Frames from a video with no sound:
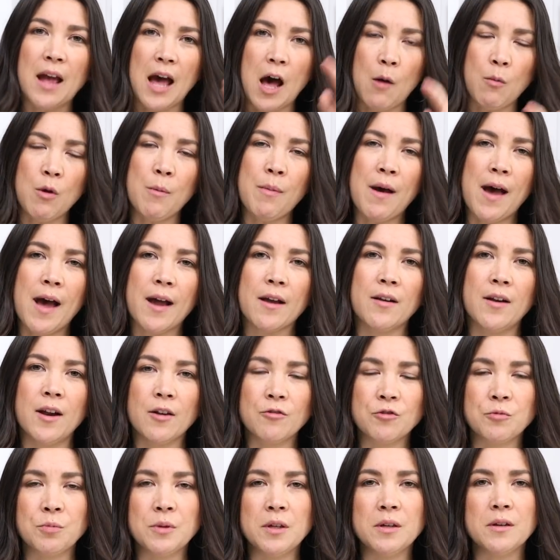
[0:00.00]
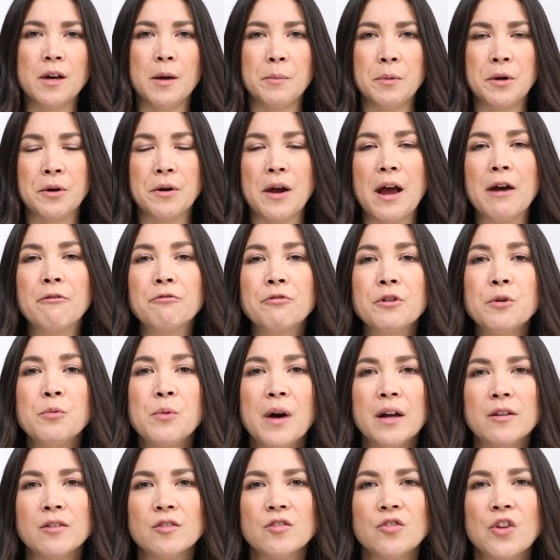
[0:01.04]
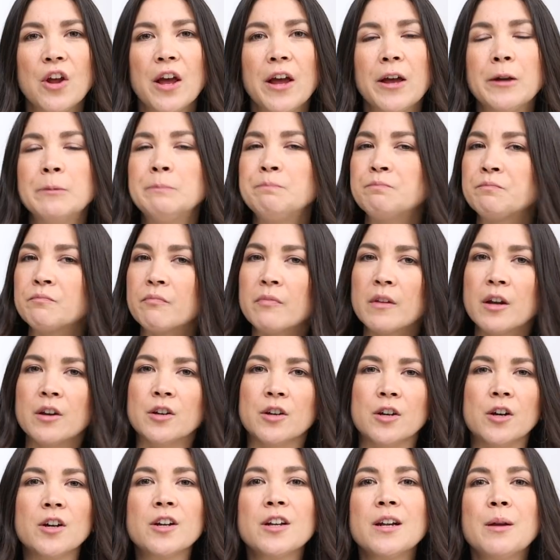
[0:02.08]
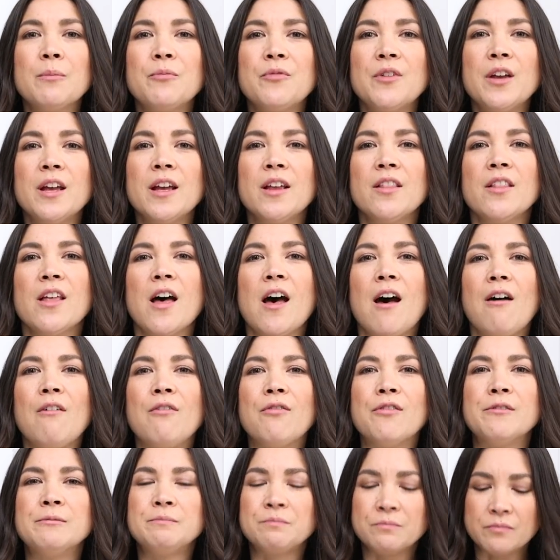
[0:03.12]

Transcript: I'll be back next week. I'm here every Wednesday, cooking up vegan love.